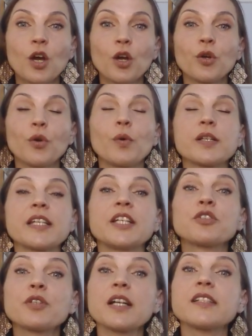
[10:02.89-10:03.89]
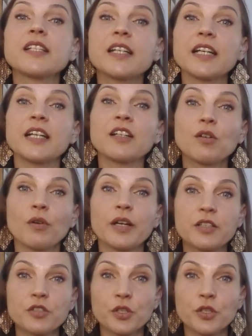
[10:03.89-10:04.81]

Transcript: who was interested in going